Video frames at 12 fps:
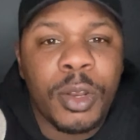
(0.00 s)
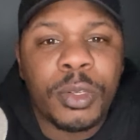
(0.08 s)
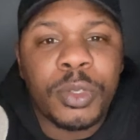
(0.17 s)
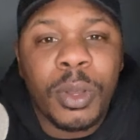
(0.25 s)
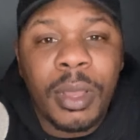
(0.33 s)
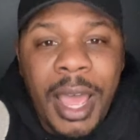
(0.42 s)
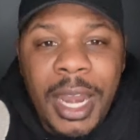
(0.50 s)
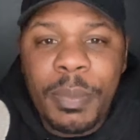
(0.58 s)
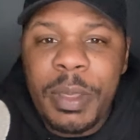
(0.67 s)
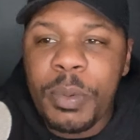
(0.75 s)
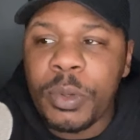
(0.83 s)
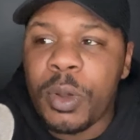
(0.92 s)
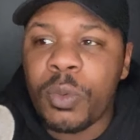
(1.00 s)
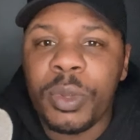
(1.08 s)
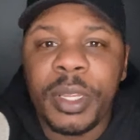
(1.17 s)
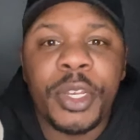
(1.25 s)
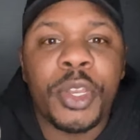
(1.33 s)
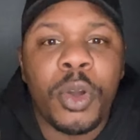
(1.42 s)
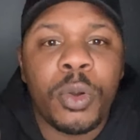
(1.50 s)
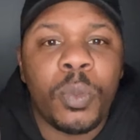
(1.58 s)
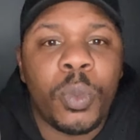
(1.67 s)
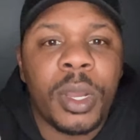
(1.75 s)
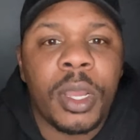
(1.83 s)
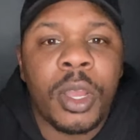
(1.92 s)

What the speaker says: So a lot of people don't really know what